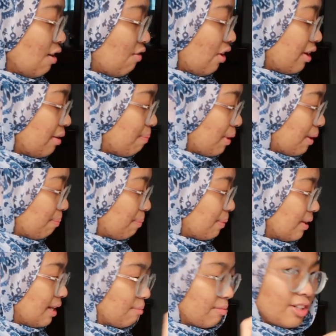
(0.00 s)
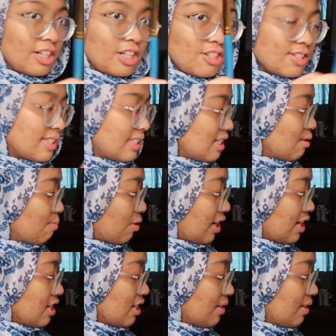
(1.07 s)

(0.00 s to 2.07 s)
For the purple, I'm gonna use this brush.